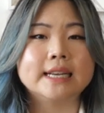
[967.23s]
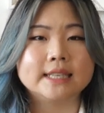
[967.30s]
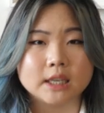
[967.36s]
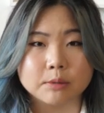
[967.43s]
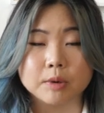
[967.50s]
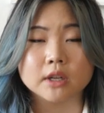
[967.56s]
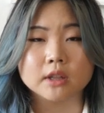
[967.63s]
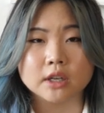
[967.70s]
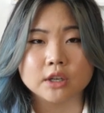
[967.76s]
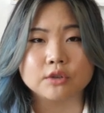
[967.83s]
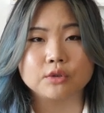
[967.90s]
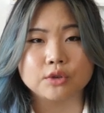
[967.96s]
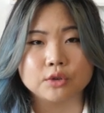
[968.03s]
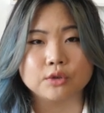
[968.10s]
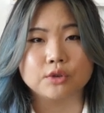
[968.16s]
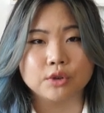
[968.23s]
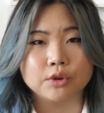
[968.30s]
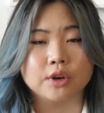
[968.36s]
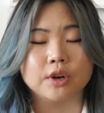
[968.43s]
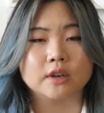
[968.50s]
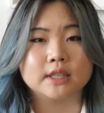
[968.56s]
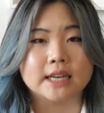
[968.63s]
Typically, you do
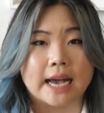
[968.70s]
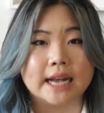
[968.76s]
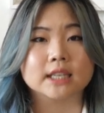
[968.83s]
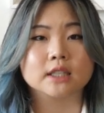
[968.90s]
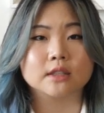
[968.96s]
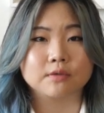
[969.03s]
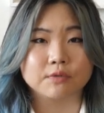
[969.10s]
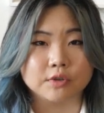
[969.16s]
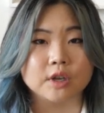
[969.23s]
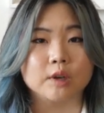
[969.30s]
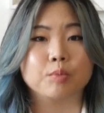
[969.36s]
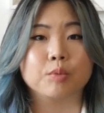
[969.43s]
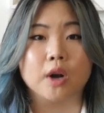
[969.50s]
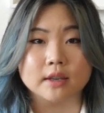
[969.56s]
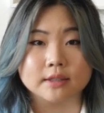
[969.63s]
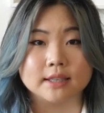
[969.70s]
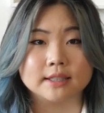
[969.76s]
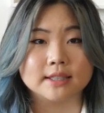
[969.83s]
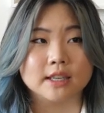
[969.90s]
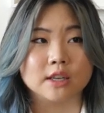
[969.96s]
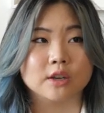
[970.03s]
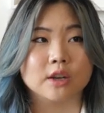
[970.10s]
your tax-free
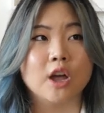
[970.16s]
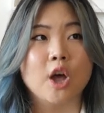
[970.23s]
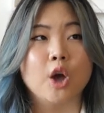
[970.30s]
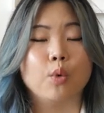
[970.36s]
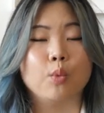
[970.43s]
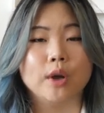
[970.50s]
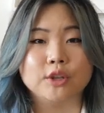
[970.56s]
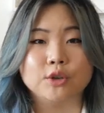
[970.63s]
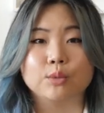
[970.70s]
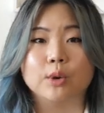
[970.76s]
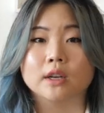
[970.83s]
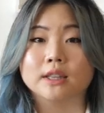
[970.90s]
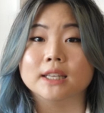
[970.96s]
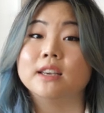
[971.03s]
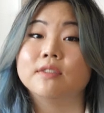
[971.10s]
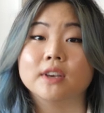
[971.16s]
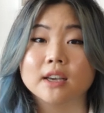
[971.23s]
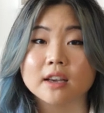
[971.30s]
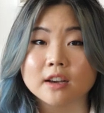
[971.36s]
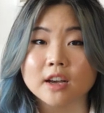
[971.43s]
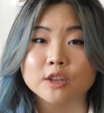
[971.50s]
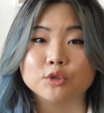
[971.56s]
processing when you are
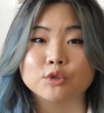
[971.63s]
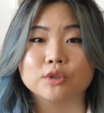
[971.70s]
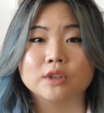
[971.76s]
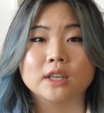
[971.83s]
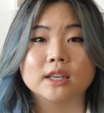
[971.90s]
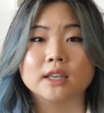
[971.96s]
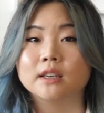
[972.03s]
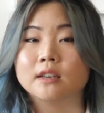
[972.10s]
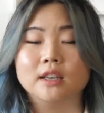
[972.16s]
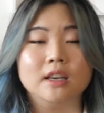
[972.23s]
leaving a country,